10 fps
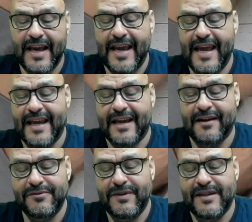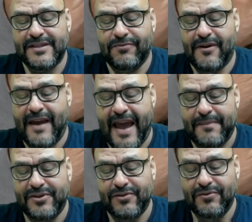And it comes with its own
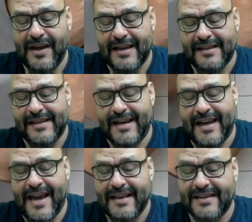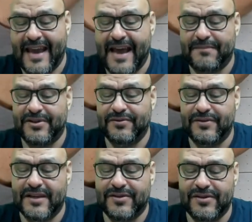cap too. Like I said, it has a cap
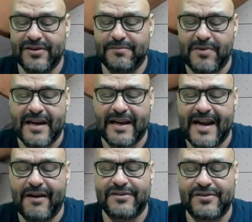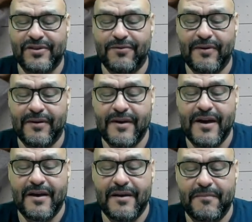too that you can just block it out, so you don't
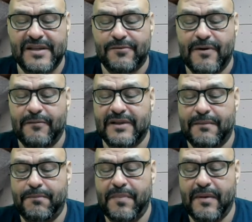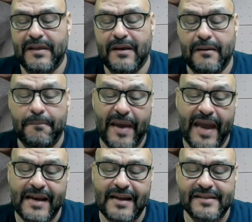mess around with the
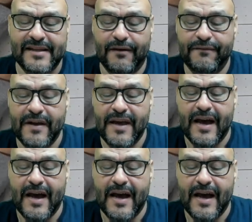pen itself.